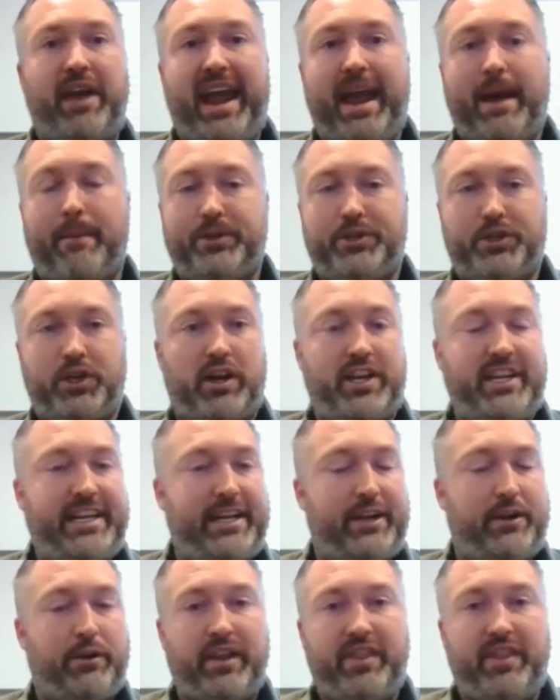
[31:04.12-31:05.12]
Amazon
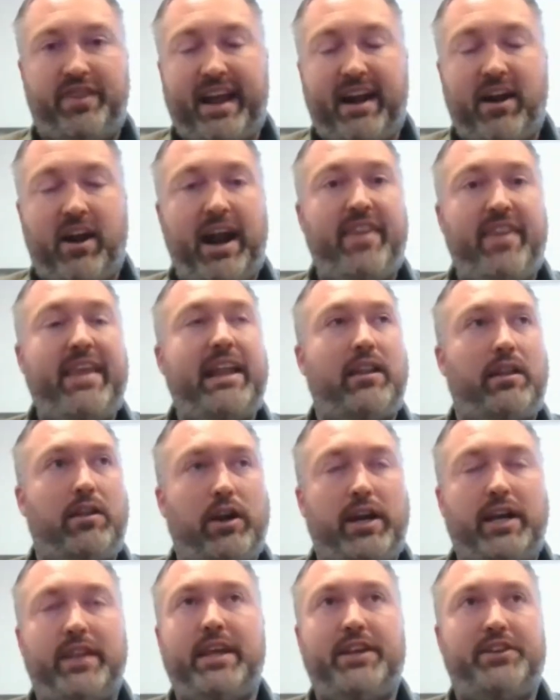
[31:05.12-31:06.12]
here and there, and they
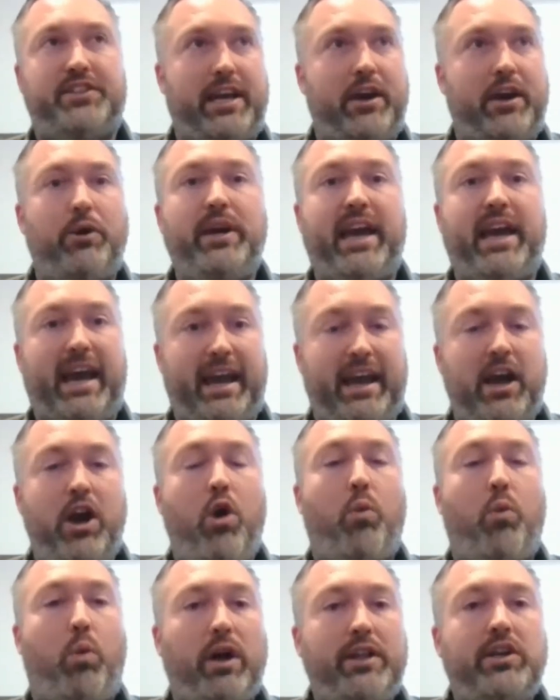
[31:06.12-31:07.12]
look and they say, okay,
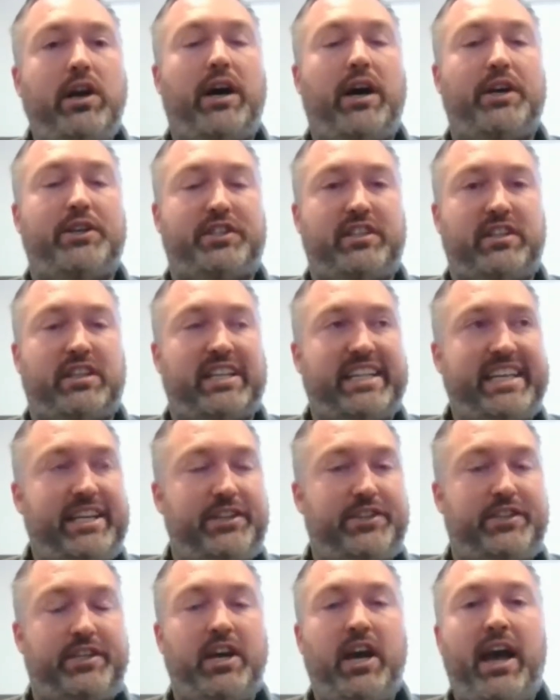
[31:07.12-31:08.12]
what costs the
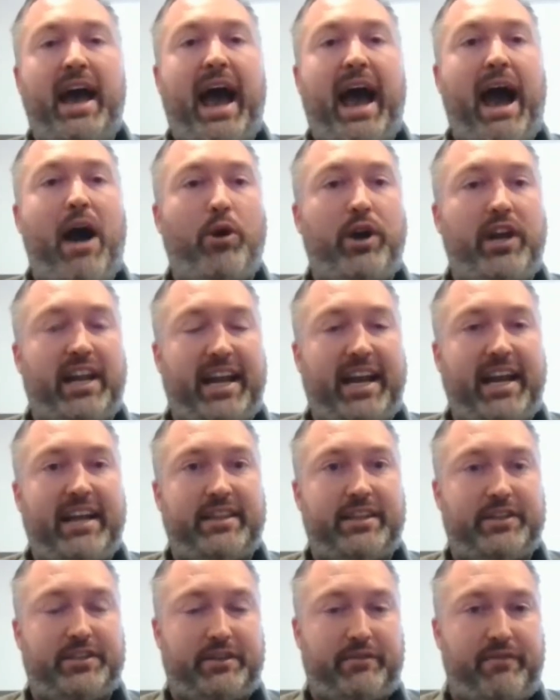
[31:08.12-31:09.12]
least? How can I get
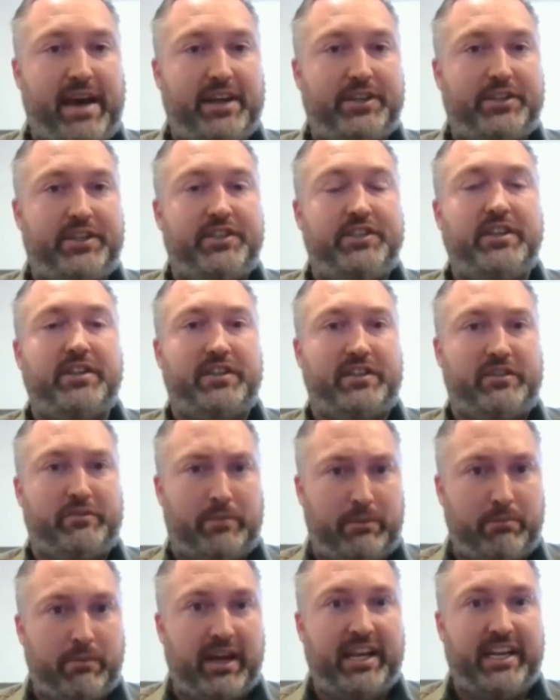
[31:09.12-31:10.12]
this the fastest? Does this
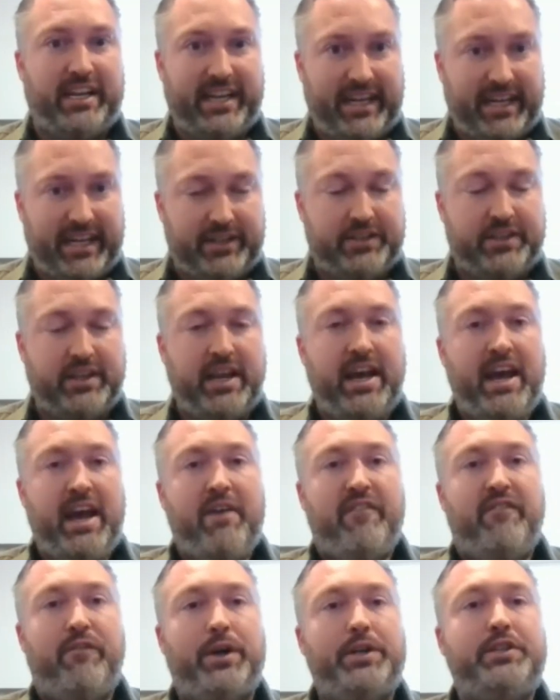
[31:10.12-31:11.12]
meet my needs?
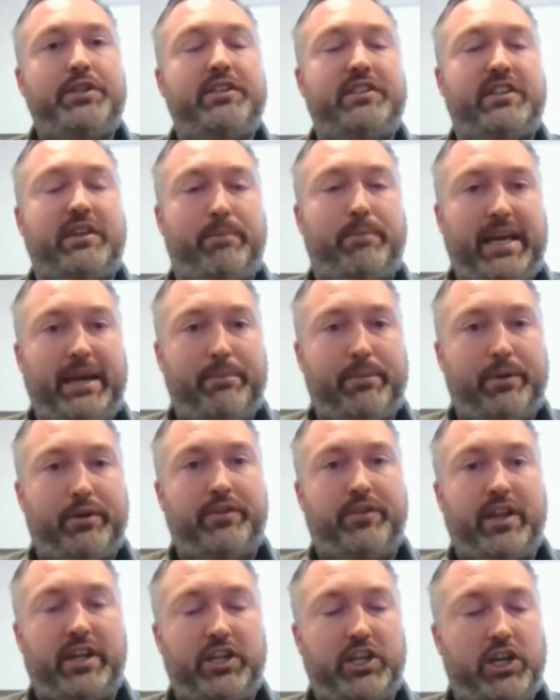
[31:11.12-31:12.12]
Versus the
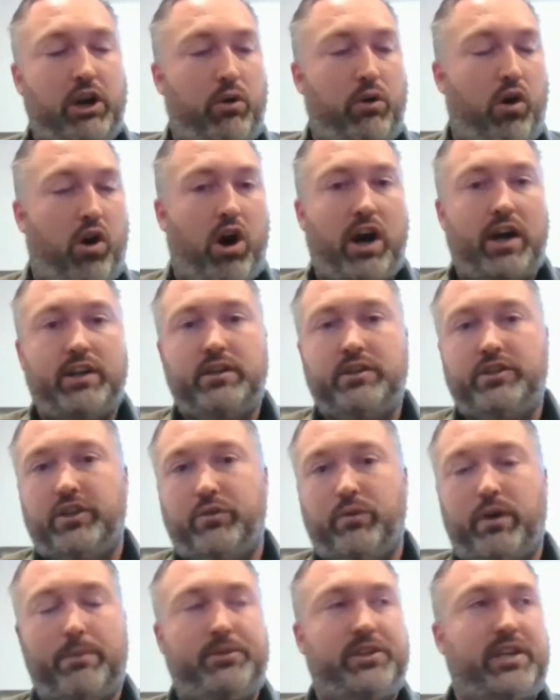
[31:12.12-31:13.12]
people that go on to
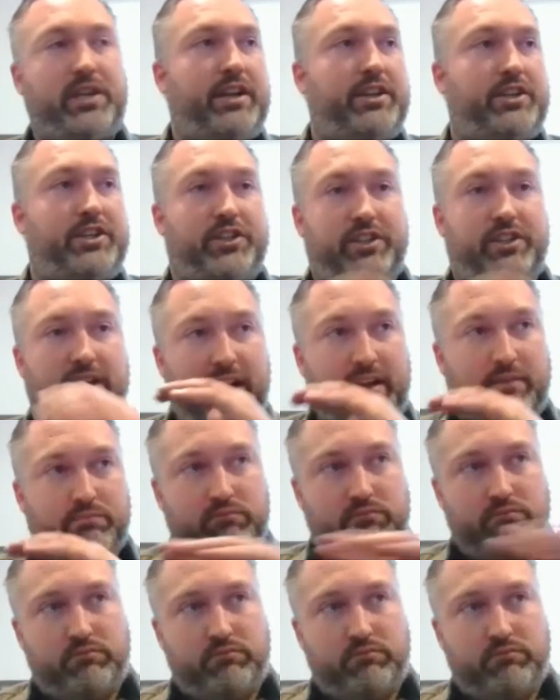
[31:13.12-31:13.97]
the website and just say,